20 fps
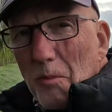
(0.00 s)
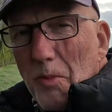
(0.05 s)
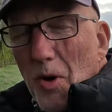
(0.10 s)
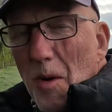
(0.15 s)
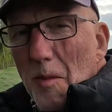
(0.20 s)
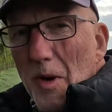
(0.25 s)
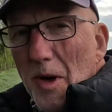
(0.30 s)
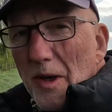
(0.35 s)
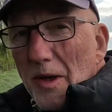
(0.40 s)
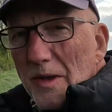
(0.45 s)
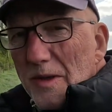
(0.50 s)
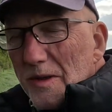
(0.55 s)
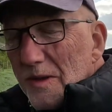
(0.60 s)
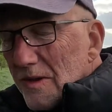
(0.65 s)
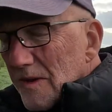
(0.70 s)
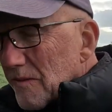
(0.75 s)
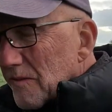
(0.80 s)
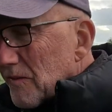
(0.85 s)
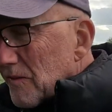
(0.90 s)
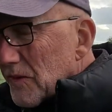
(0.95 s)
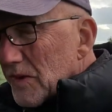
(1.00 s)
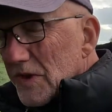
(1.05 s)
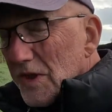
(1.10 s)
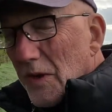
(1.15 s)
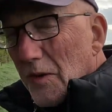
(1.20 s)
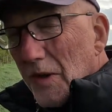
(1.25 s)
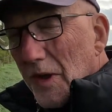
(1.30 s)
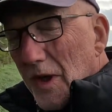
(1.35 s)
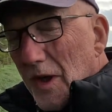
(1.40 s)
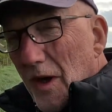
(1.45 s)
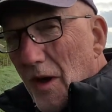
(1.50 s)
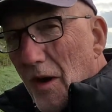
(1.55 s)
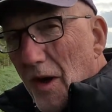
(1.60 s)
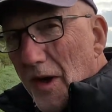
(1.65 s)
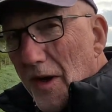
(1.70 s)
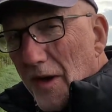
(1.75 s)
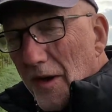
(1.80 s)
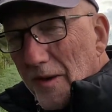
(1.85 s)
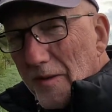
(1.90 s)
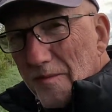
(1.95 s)
bomber was towing a
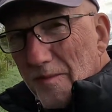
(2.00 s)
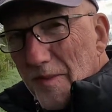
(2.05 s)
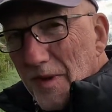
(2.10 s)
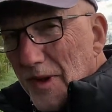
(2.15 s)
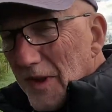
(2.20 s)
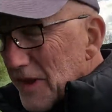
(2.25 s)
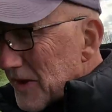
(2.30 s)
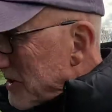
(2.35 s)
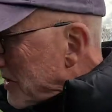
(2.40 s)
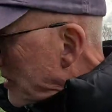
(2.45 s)
glider, and it